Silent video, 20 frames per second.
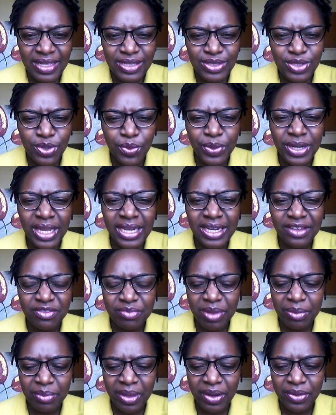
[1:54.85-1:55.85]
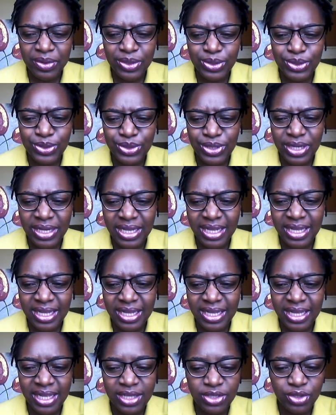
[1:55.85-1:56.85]
so when I left my marriage,
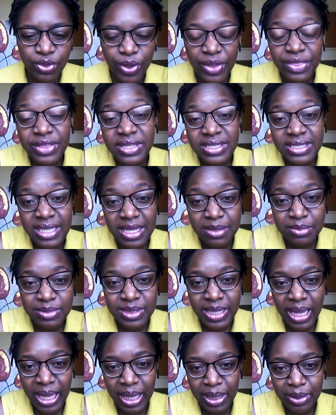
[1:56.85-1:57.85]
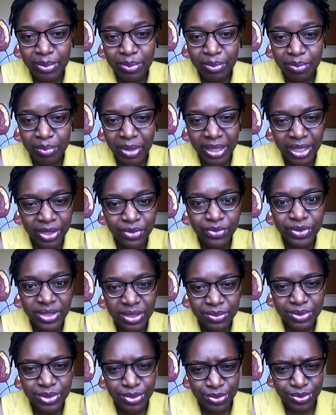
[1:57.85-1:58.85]
so at the same time, my
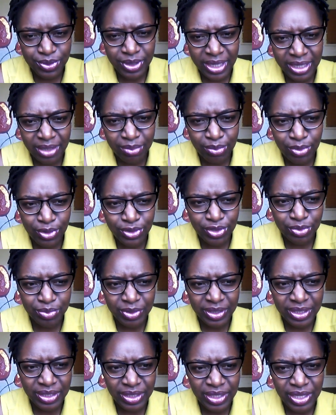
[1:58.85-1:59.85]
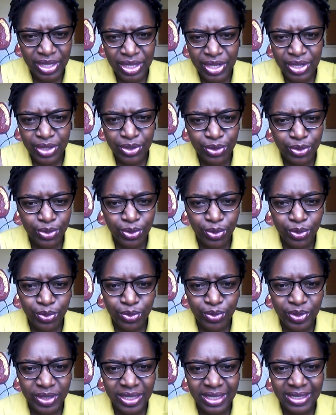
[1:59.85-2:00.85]
career was also kind of blossoming.
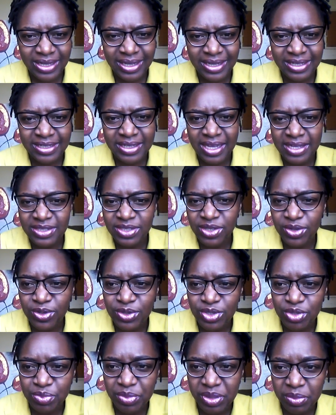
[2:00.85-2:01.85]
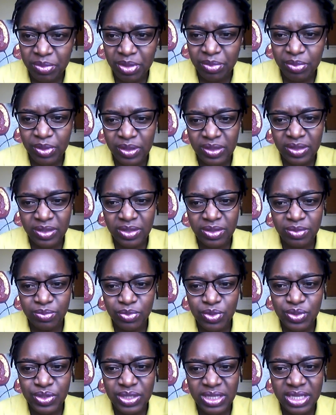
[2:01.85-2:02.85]
I started to meet people in the
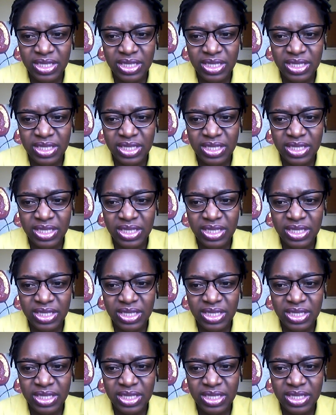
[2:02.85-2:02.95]
music